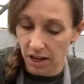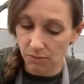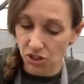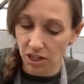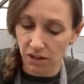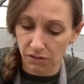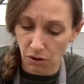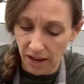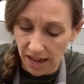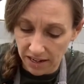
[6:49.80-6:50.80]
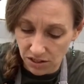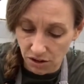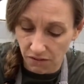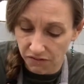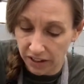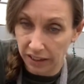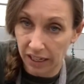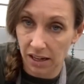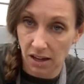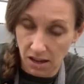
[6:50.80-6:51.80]
I'm just going to go ahead and start
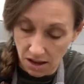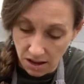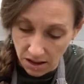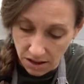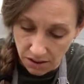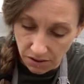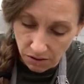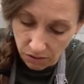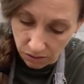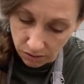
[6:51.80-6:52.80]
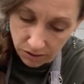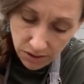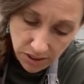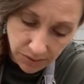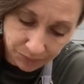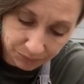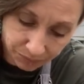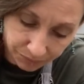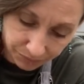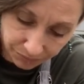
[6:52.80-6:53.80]
filling the holes.
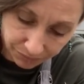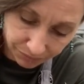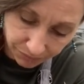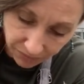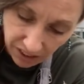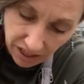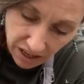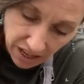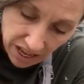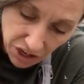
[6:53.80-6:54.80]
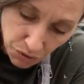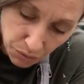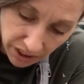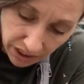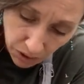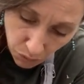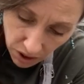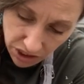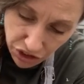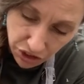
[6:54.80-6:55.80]
And you really
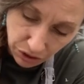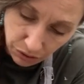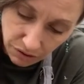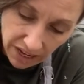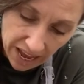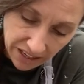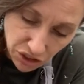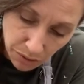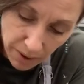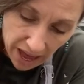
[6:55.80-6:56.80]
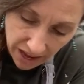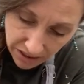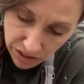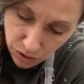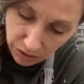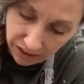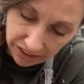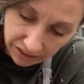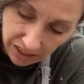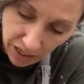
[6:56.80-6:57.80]
want to actually pack the soil
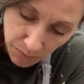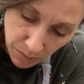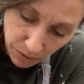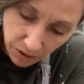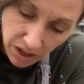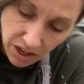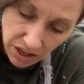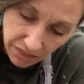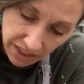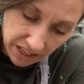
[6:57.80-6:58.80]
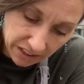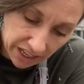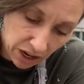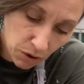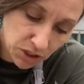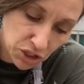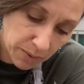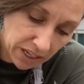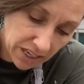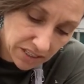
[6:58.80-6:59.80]
in. A lot of people think like, oh, it should
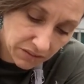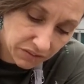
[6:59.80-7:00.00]
be nice and